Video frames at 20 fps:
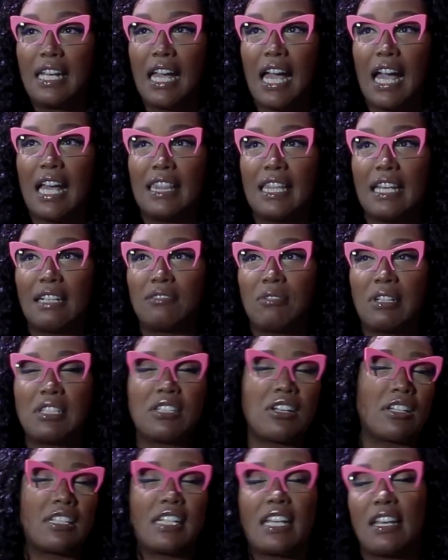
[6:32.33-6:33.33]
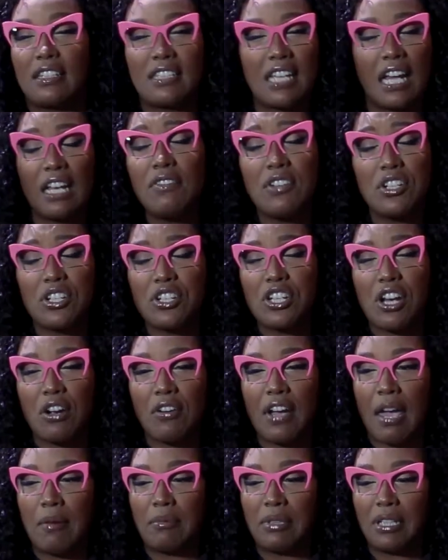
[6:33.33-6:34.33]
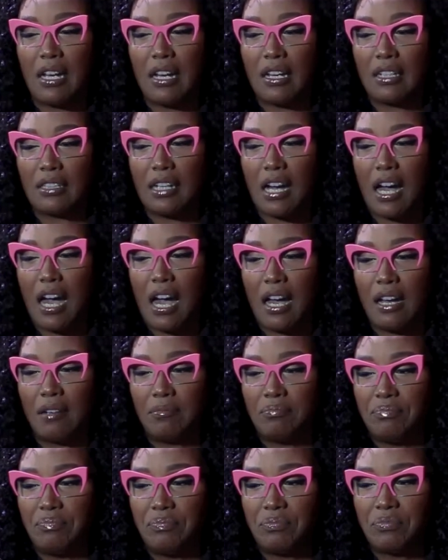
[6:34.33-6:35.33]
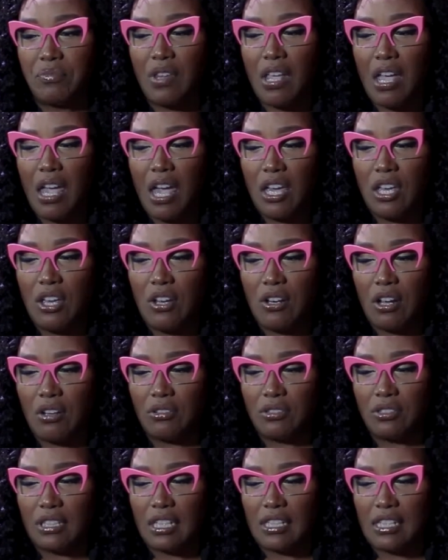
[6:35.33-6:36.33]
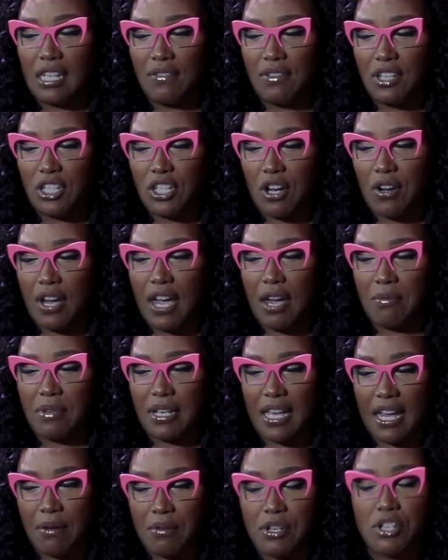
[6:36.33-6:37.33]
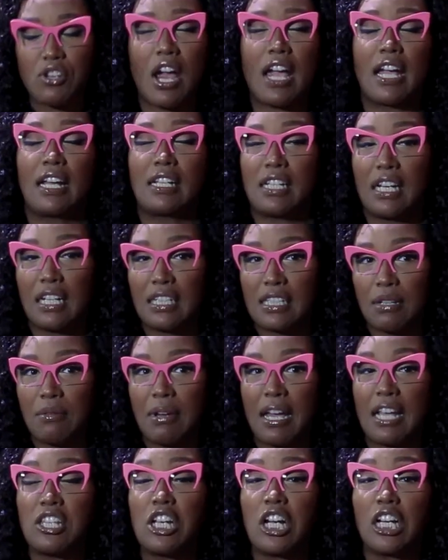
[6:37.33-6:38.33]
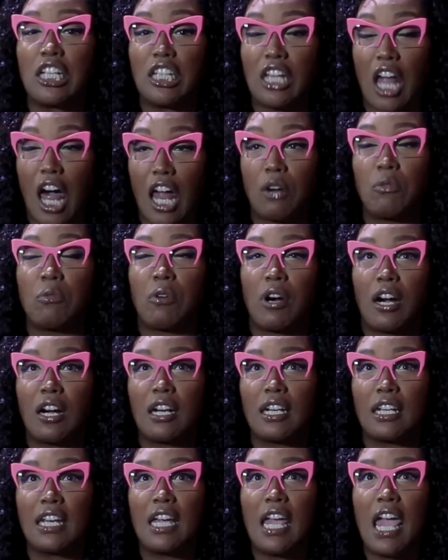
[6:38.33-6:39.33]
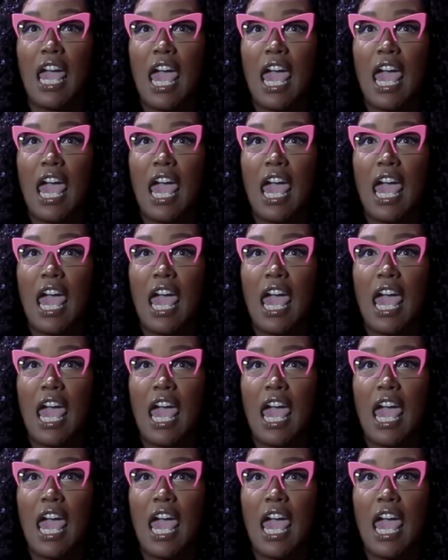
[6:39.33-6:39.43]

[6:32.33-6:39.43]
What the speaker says: And then once our television show came along, you know, the TV show, it was trying, it took a lot of work.